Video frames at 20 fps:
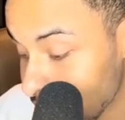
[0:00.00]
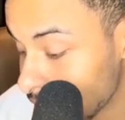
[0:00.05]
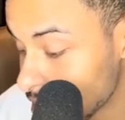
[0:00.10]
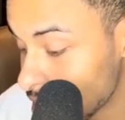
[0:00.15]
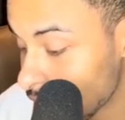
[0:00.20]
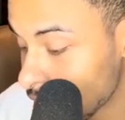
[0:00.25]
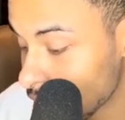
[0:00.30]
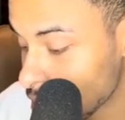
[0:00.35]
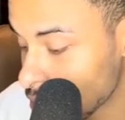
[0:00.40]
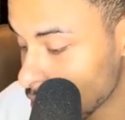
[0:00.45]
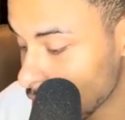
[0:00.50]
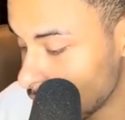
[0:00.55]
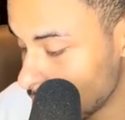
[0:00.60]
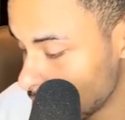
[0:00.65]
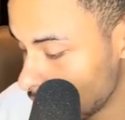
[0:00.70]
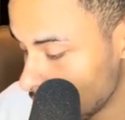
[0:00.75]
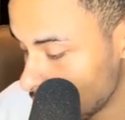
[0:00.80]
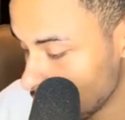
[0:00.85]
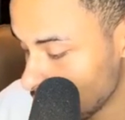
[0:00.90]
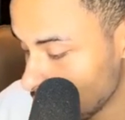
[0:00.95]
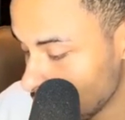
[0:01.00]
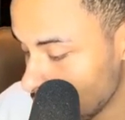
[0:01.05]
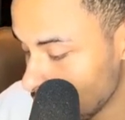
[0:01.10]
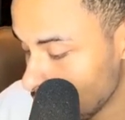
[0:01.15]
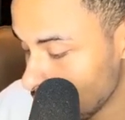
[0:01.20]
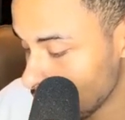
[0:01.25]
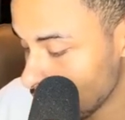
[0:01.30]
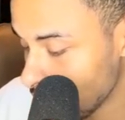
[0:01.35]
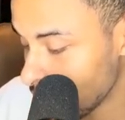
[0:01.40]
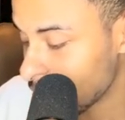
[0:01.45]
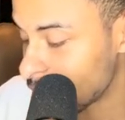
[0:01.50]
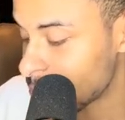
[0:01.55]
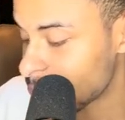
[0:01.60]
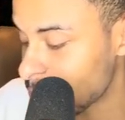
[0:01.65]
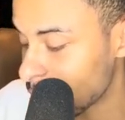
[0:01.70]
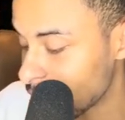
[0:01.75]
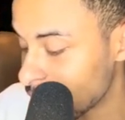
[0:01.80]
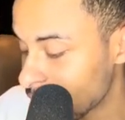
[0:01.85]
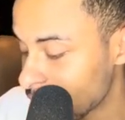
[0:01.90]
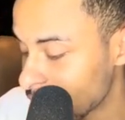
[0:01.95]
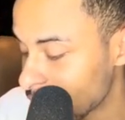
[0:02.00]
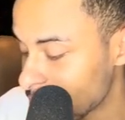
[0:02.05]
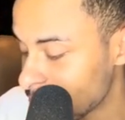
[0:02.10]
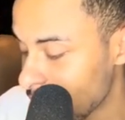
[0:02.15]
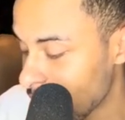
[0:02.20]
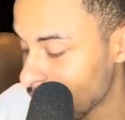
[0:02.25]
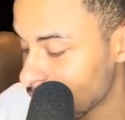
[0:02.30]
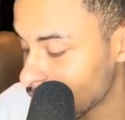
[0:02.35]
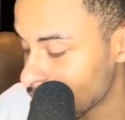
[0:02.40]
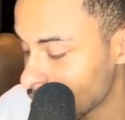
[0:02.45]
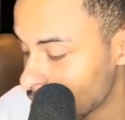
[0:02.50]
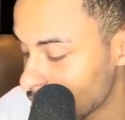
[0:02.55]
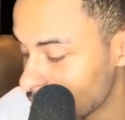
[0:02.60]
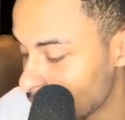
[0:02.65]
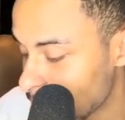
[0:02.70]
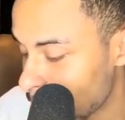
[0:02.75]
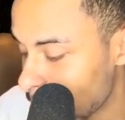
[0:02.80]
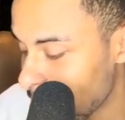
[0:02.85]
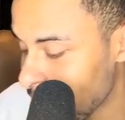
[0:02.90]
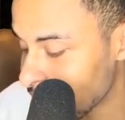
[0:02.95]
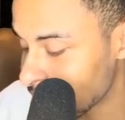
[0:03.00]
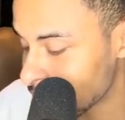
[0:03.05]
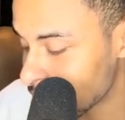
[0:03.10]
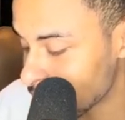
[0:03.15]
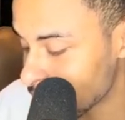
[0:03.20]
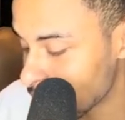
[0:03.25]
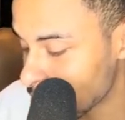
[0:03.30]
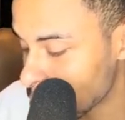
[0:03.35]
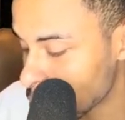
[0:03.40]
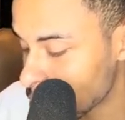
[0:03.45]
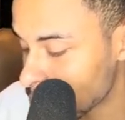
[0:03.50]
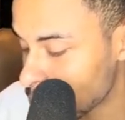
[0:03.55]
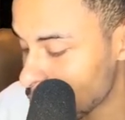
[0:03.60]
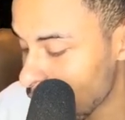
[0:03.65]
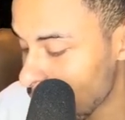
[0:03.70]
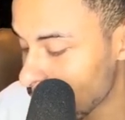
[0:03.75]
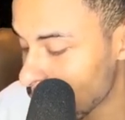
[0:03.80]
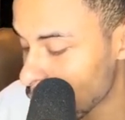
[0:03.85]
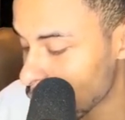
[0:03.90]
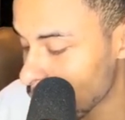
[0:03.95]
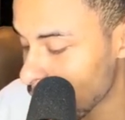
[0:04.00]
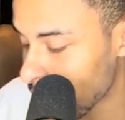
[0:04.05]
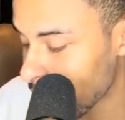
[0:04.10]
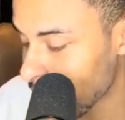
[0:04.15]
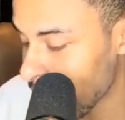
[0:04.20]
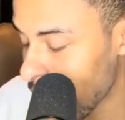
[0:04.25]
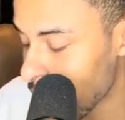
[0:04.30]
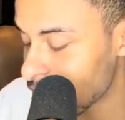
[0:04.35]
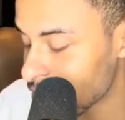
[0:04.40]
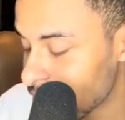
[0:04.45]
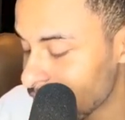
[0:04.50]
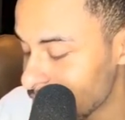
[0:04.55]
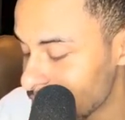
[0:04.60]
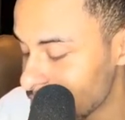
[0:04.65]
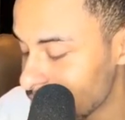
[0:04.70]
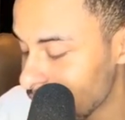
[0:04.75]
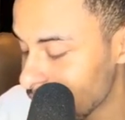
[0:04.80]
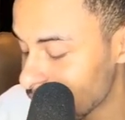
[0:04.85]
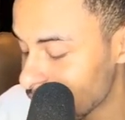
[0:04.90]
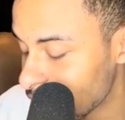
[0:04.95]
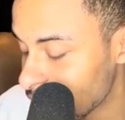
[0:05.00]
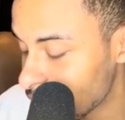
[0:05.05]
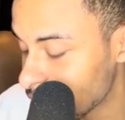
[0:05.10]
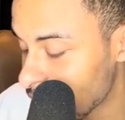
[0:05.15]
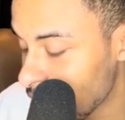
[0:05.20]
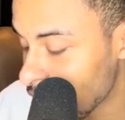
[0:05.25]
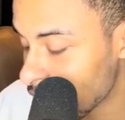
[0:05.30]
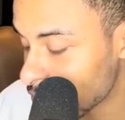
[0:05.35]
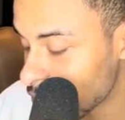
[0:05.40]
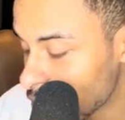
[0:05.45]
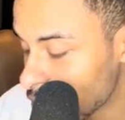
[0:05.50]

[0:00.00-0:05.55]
is not equipped. He expresses his manhood in the basest and most primal way, out of instinct and desire for